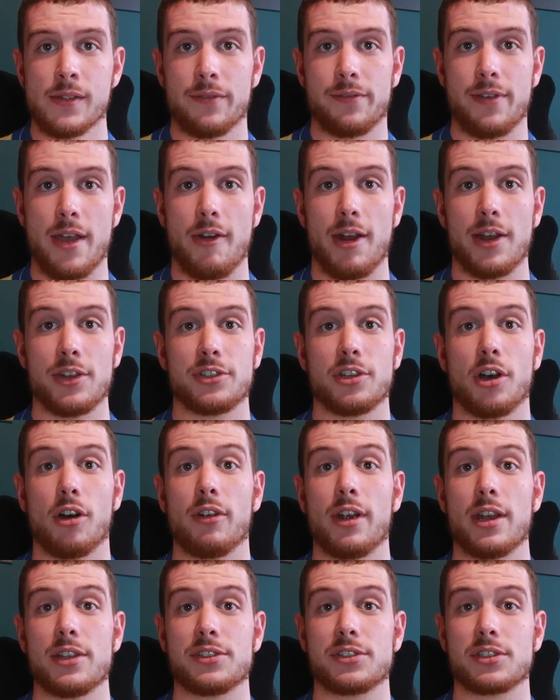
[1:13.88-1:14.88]
Ferran
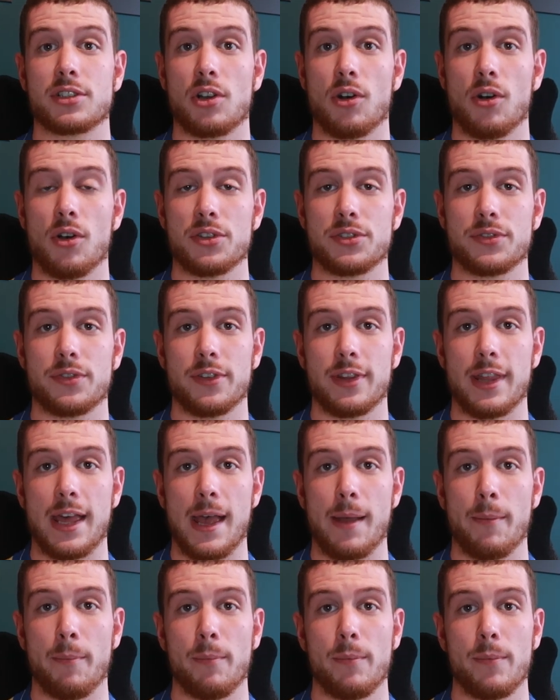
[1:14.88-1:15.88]
Torres scores for
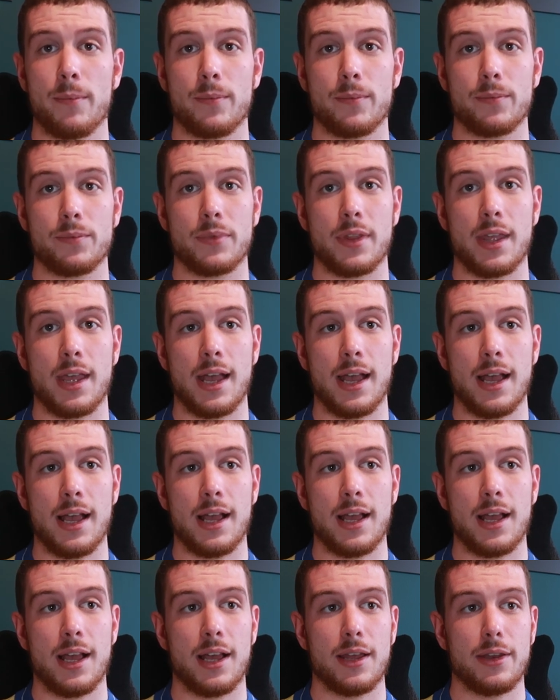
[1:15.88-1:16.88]
them,
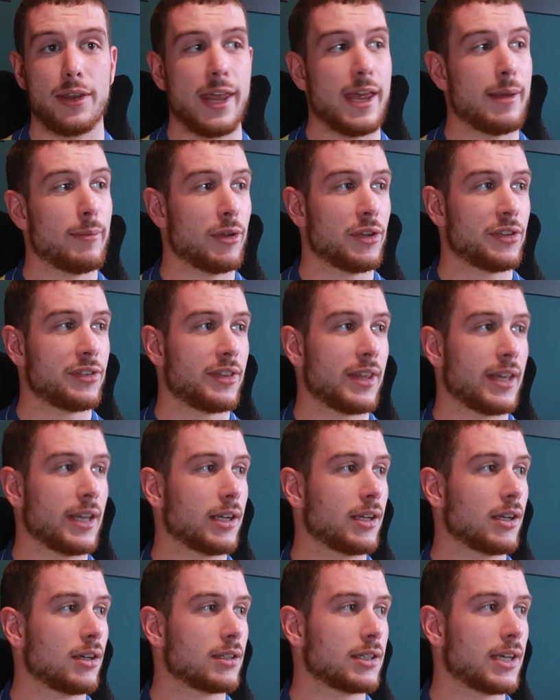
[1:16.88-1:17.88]
and they must
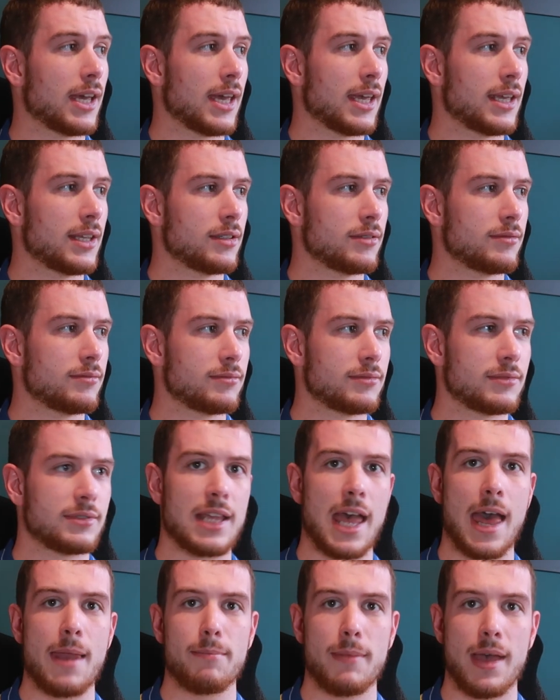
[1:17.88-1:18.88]
think, okay,
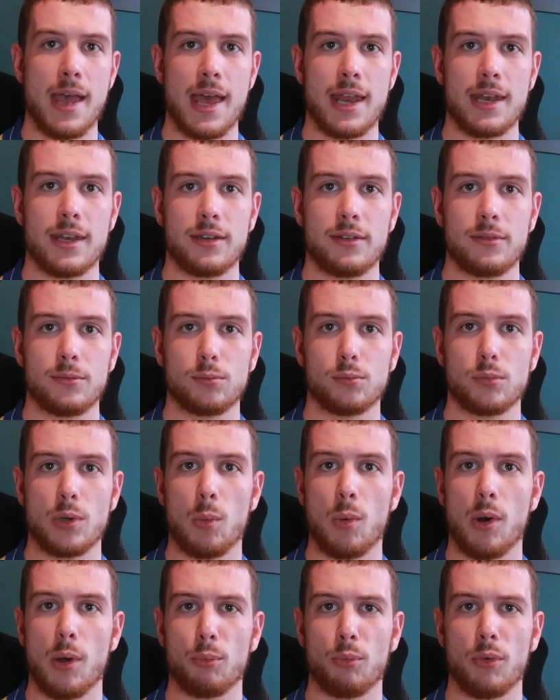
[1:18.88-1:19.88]
10 men, we're
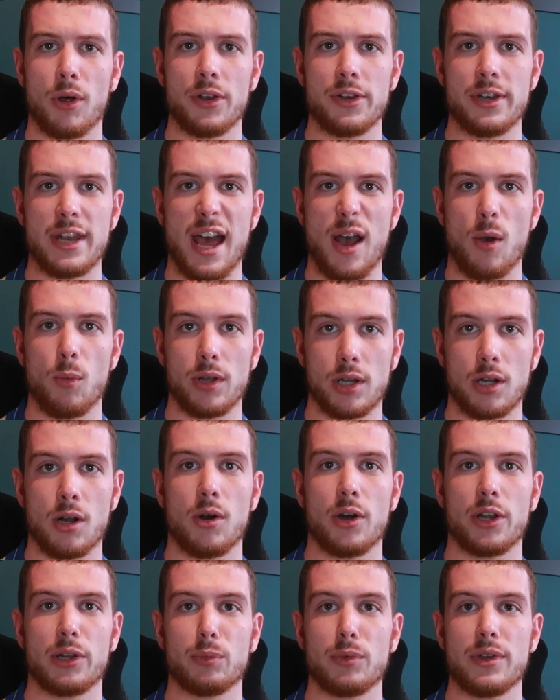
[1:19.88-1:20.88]
1-1 now, we'll
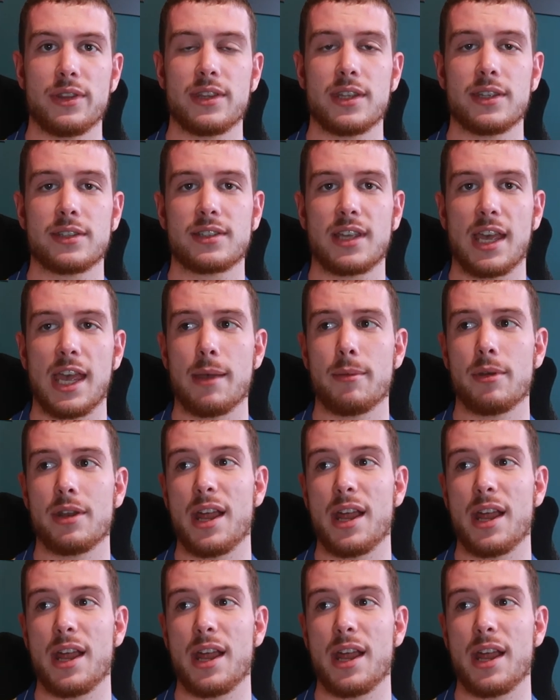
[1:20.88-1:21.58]
go on and win this game.